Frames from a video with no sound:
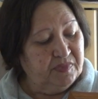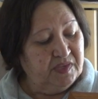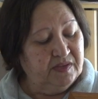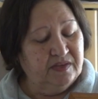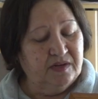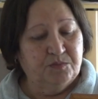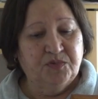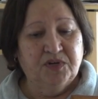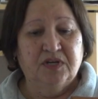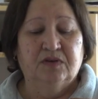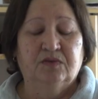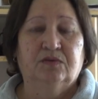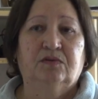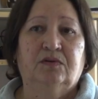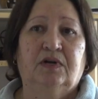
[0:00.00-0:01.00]
And then bringing it
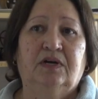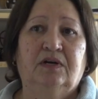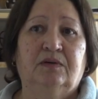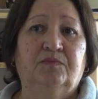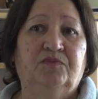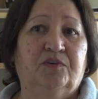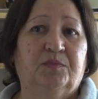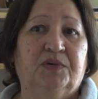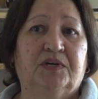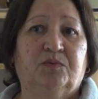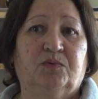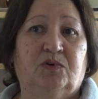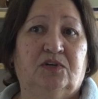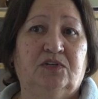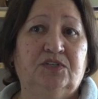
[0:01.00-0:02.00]
all home for me to
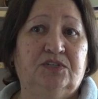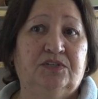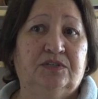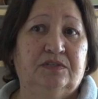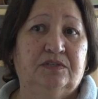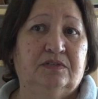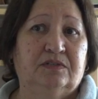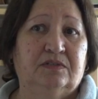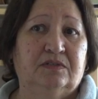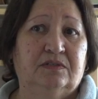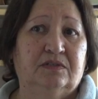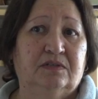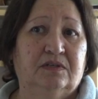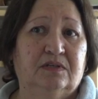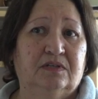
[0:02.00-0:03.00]
wash.
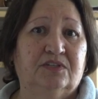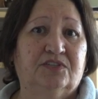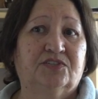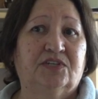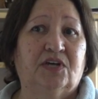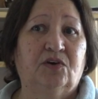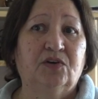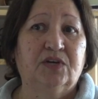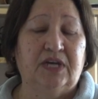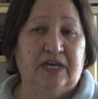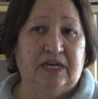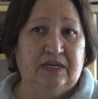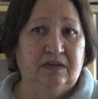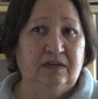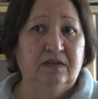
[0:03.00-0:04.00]

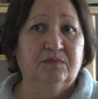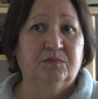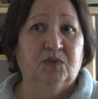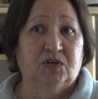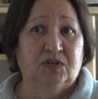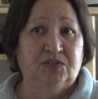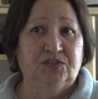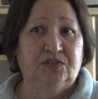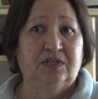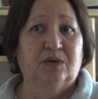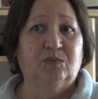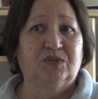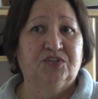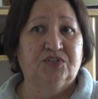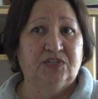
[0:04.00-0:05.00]
Soaking, mind you, they
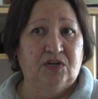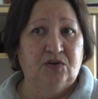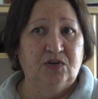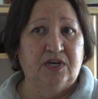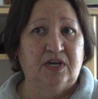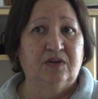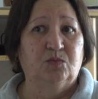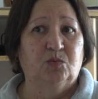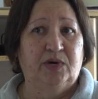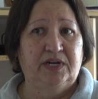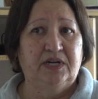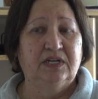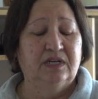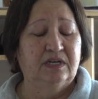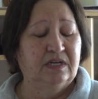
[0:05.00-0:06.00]
were soaking
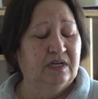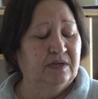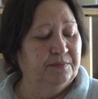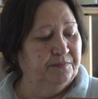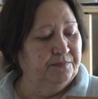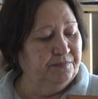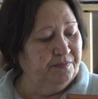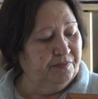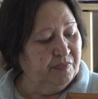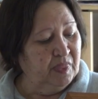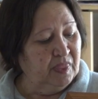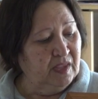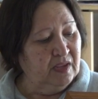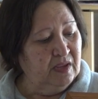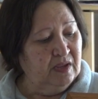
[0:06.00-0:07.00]
wet.
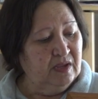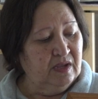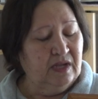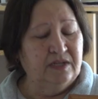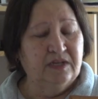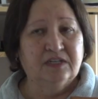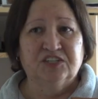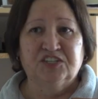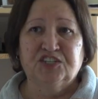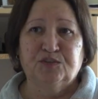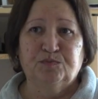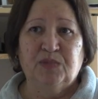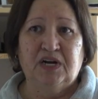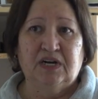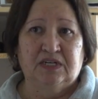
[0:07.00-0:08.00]
And you can
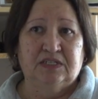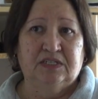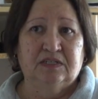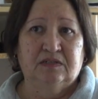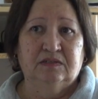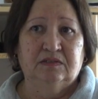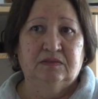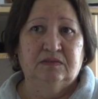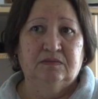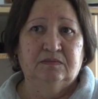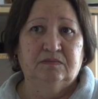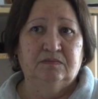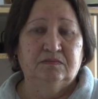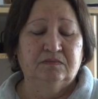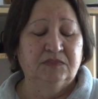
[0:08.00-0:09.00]
smell it,
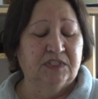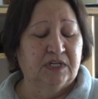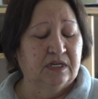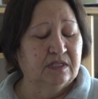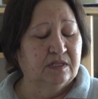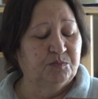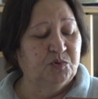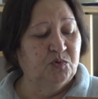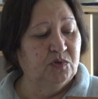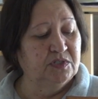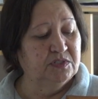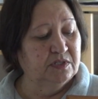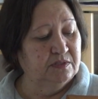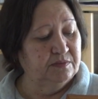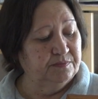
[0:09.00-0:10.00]
you know, the
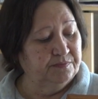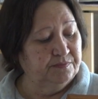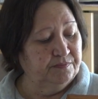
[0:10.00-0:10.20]
poison.